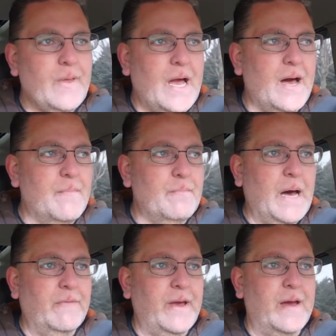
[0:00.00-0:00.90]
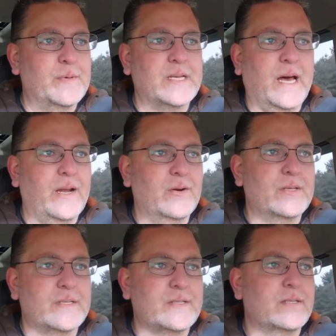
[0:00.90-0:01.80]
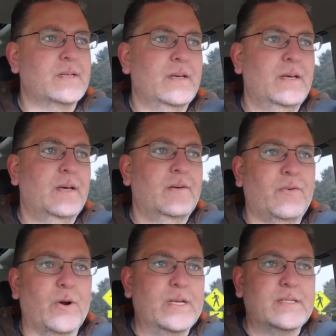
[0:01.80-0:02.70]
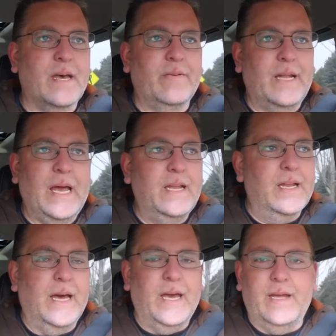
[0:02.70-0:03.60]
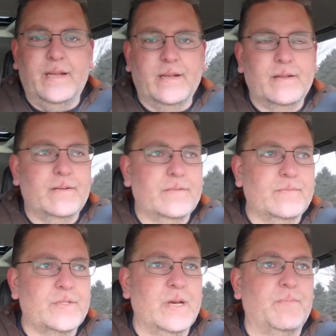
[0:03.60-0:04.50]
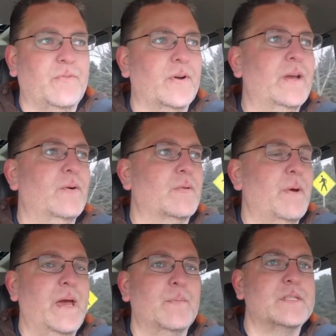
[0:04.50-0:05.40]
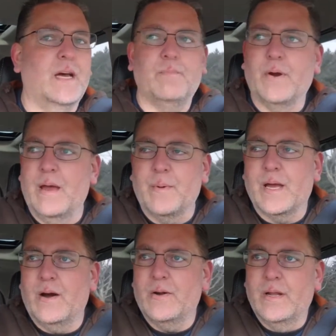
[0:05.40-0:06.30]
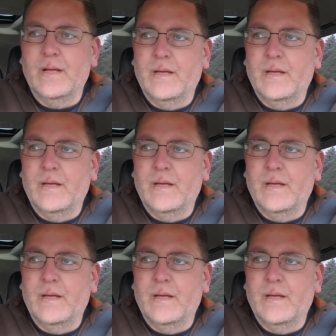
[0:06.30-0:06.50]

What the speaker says: off Amazon. It was $47.99, ship free with my Amazon Prime account.